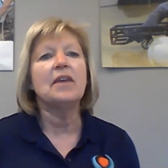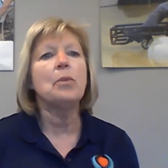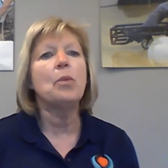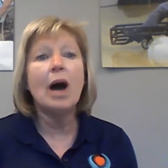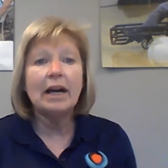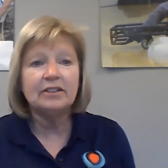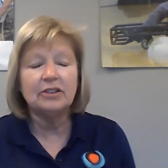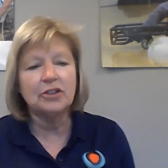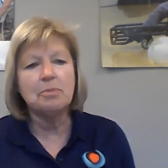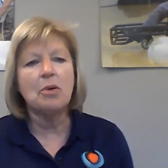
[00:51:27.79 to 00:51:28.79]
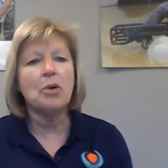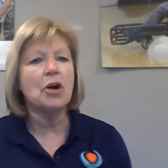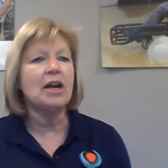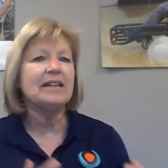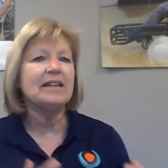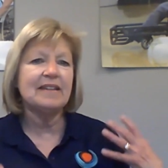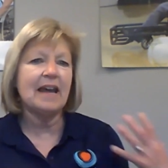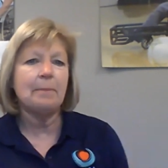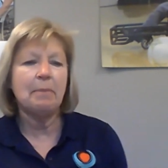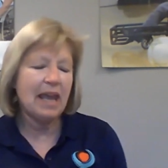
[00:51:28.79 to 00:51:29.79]
They want to learn more, and it's
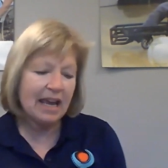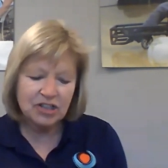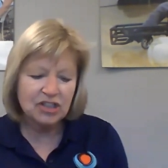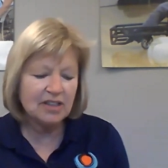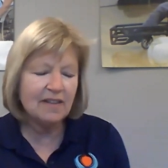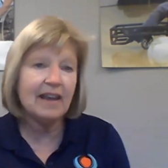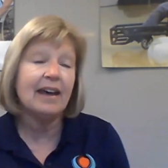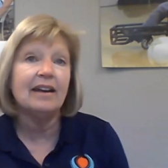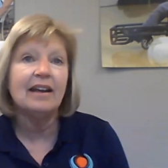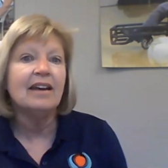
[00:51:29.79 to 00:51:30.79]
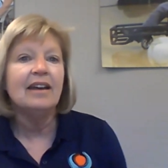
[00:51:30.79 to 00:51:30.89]
that passion that